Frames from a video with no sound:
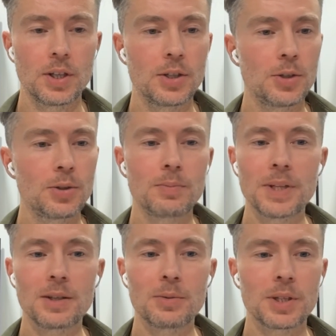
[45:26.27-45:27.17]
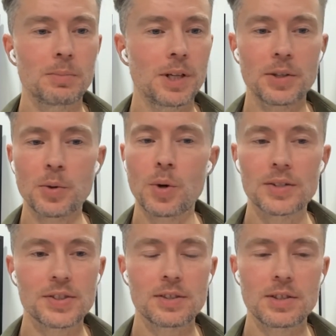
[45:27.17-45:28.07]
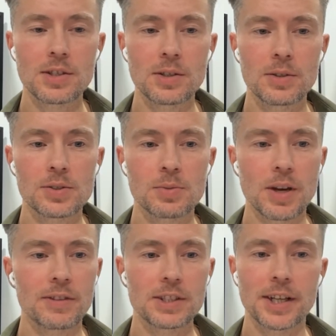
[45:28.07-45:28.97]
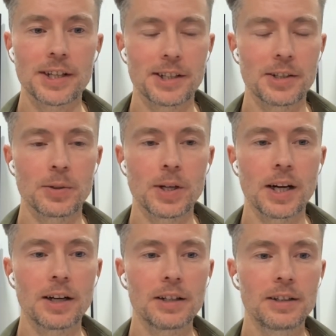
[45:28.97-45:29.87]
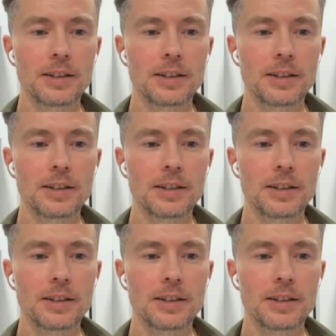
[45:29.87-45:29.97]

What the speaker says: you and me, we could be on the ones and twos. We haven't done it in a while.